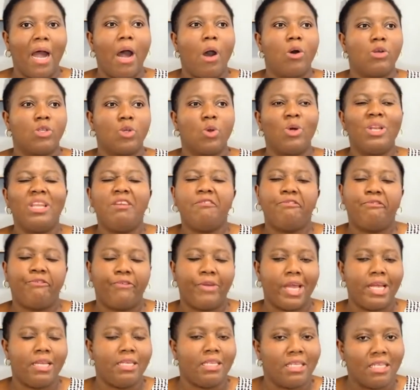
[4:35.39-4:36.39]
I was only
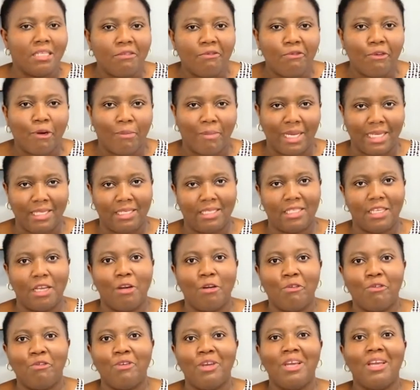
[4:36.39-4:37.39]
fending for
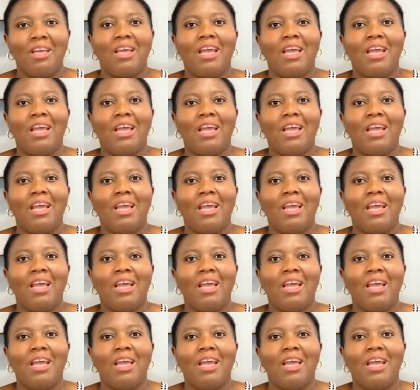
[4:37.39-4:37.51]
myself.